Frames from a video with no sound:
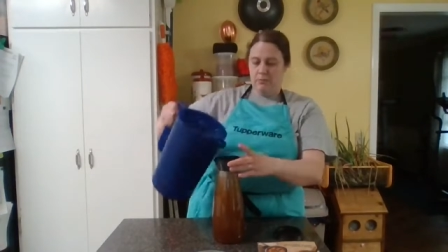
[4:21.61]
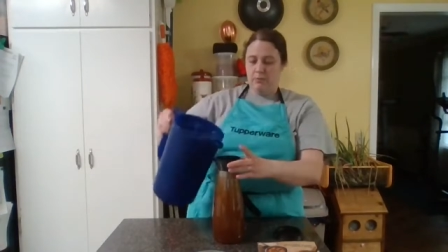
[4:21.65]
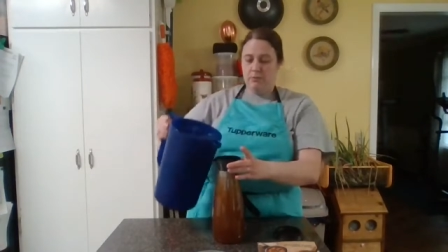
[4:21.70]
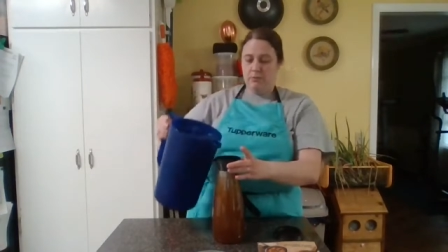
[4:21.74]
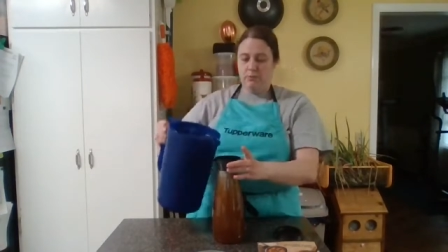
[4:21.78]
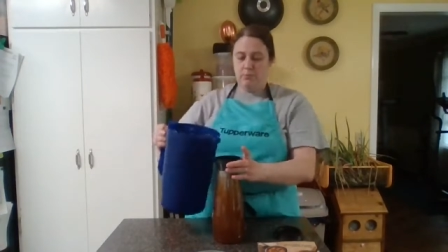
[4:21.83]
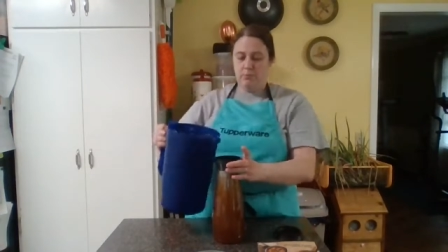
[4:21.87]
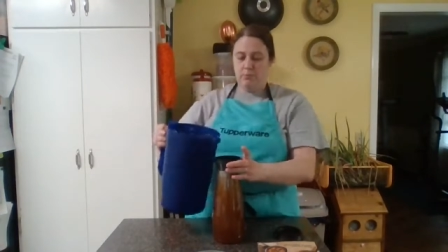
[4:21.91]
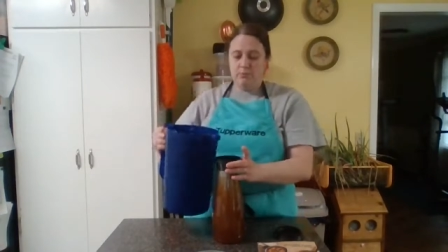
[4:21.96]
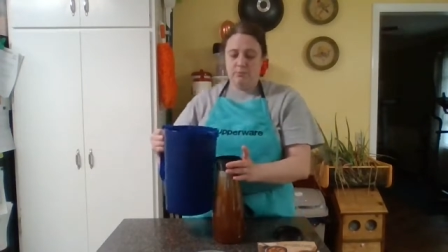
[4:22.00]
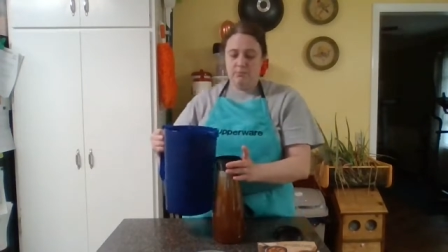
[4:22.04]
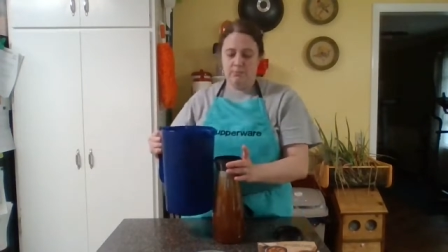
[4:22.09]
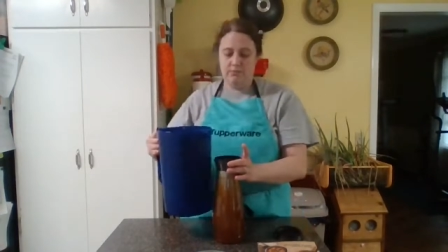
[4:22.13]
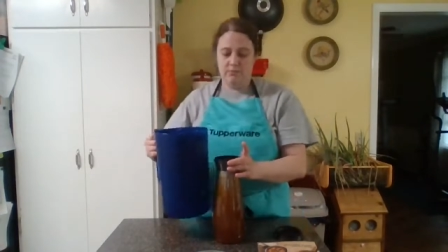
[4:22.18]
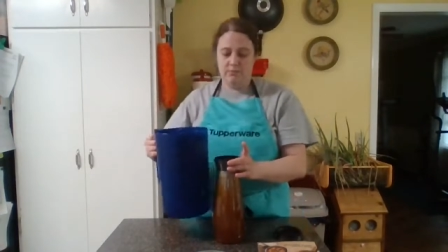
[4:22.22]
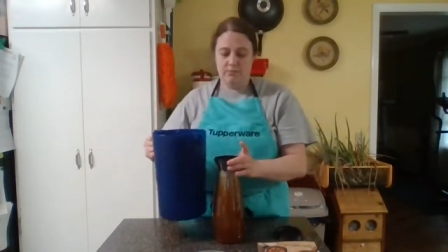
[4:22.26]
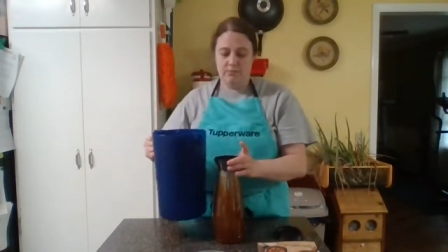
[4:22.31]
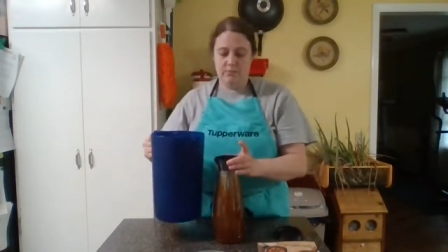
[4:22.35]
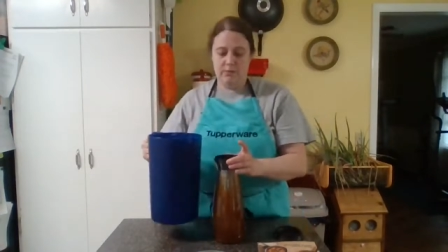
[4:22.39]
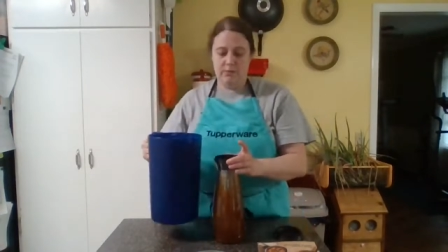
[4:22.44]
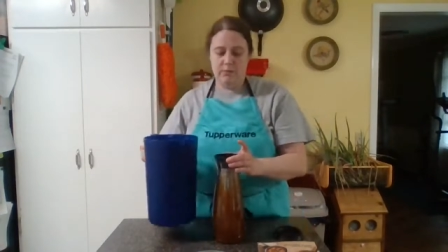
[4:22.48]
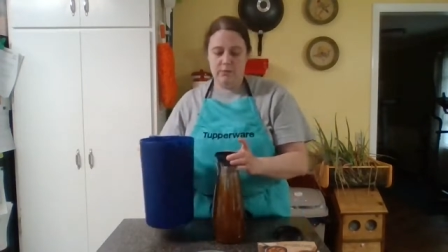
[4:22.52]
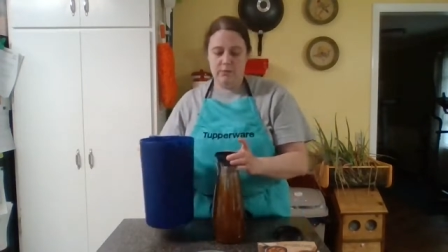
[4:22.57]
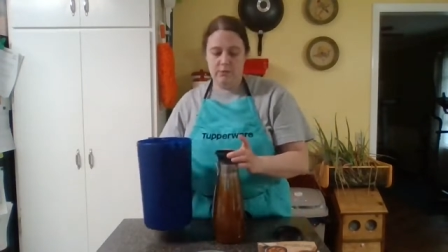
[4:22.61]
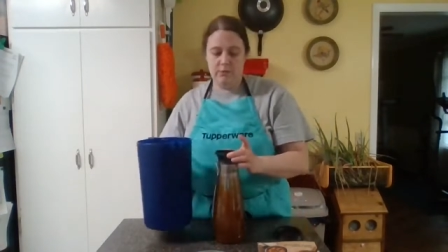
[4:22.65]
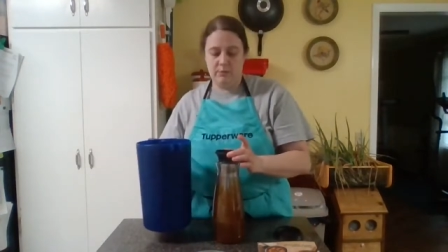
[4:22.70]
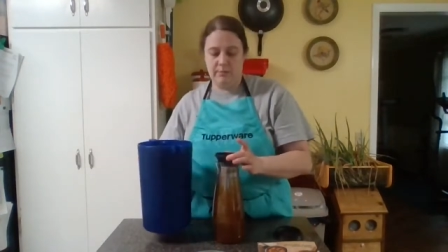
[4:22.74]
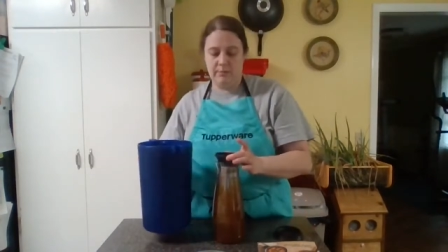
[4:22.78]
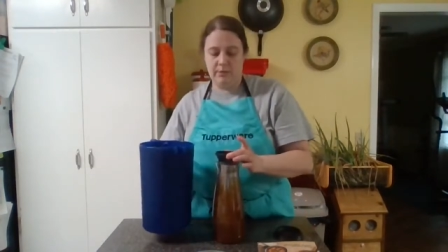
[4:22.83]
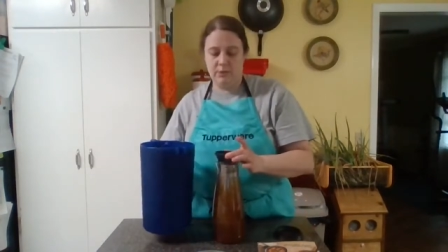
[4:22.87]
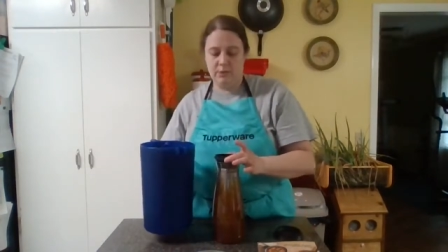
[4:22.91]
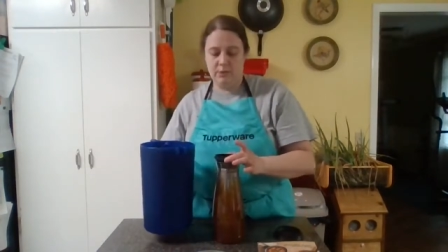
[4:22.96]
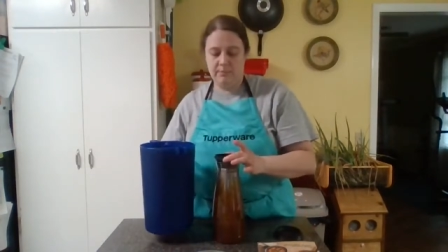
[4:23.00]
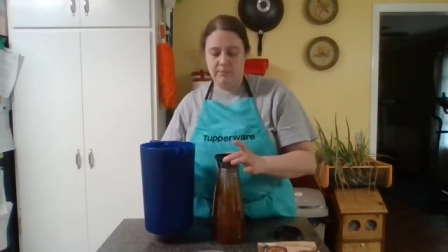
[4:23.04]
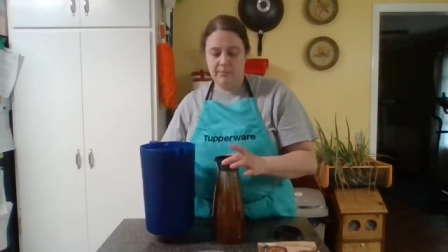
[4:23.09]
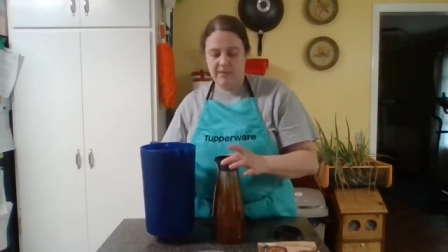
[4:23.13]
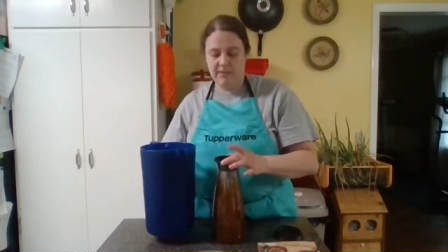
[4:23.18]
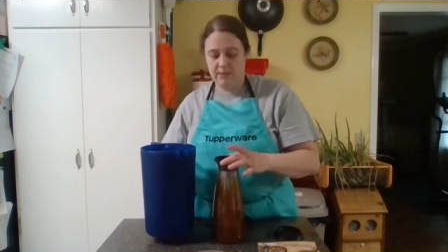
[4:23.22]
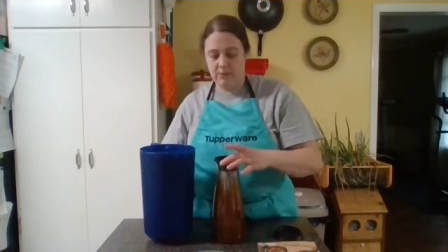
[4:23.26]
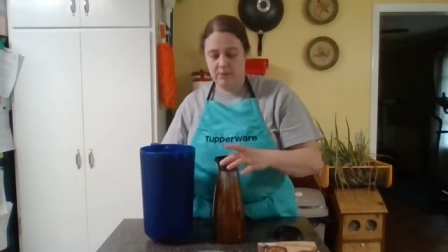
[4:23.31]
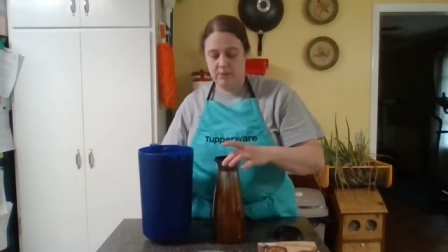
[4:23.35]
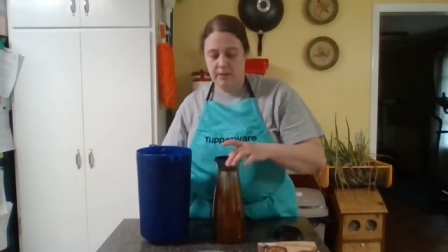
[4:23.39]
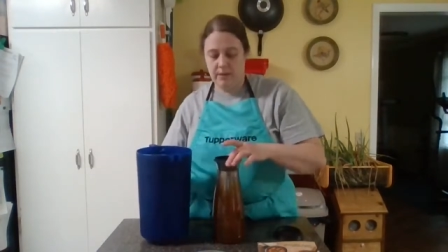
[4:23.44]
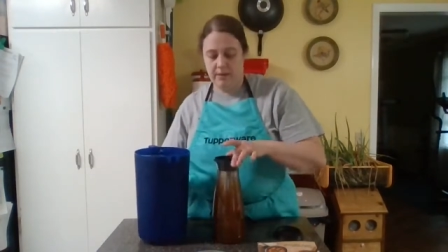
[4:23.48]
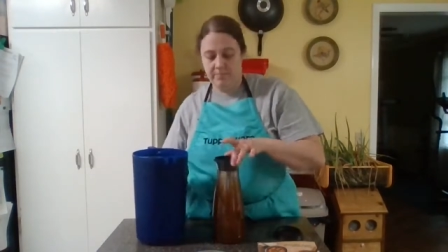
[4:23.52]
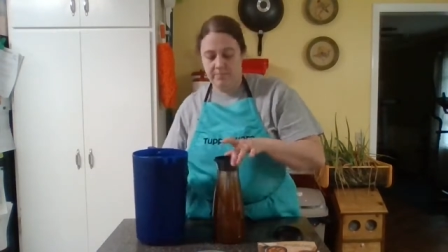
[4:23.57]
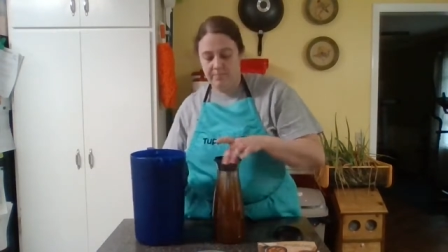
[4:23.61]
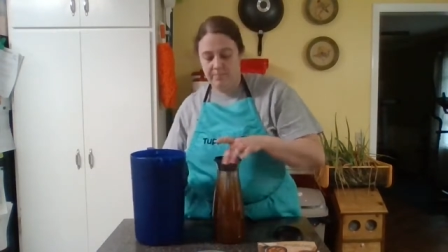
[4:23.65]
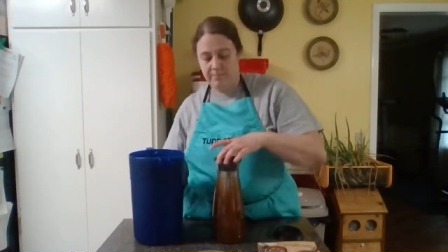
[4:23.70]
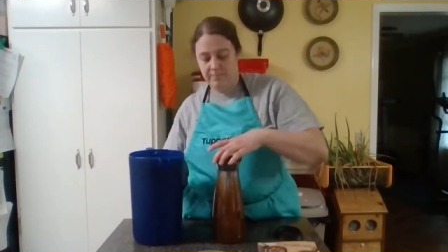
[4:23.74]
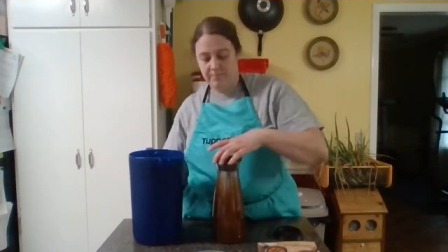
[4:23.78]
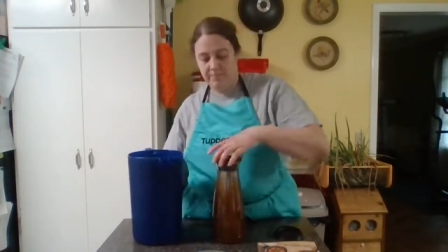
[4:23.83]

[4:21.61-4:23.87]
Whoa a little too much. That's okay.